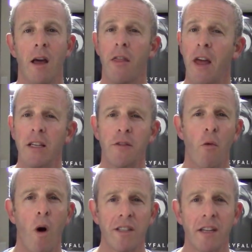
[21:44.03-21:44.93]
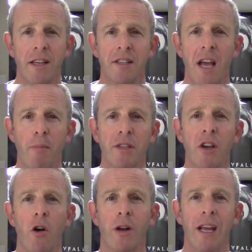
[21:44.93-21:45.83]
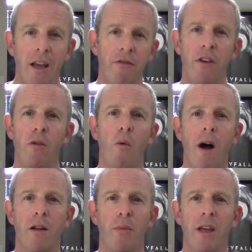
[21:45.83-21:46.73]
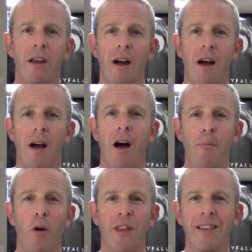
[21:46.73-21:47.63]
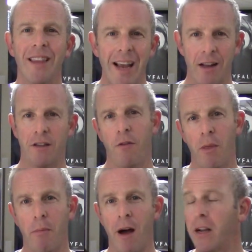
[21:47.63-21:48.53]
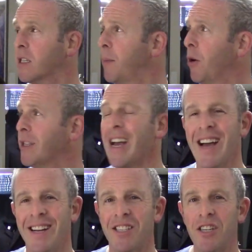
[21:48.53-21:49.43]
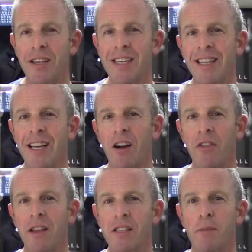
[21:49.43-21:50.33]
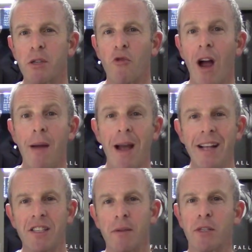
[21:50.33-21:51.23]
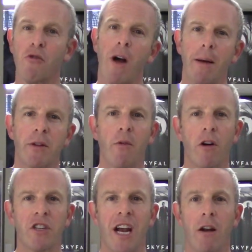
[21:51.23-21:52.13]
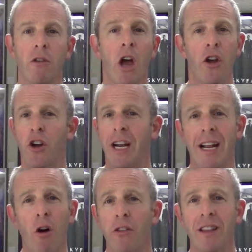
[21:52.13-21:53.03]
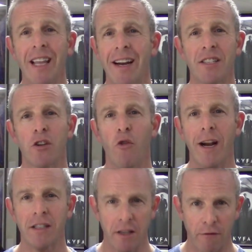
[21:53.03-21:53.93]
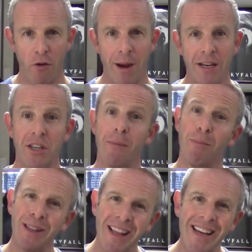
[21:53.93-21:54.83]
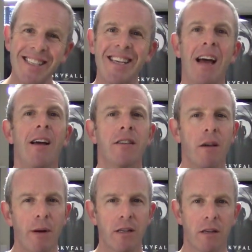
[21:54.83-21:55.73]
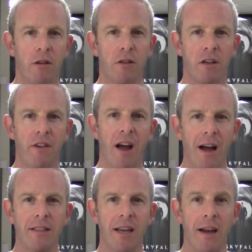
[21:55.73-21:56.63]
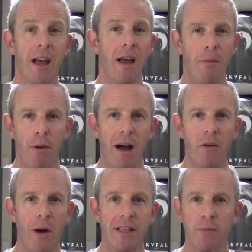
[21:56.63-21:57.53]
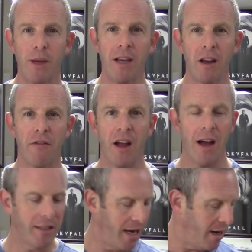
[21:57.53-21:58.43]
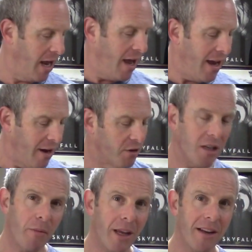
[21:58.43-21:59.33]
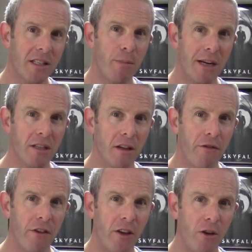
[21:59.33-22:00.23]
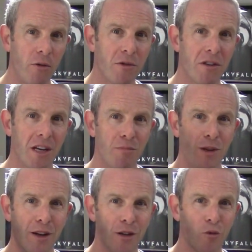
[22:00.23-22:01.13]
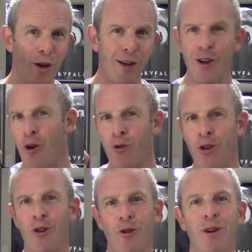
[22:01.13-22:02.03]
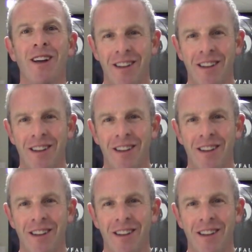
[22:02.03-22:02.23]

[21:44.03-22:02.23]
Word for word: Thanks for watching this episode. If you want to be up on the latest from The Bond Experience, just click on this subscribe and subscribe to our channel. You're going to get all the latest and greatest information, plus some exclusive content. And by the way, speaking of content, here's something especially for you, just because we know you.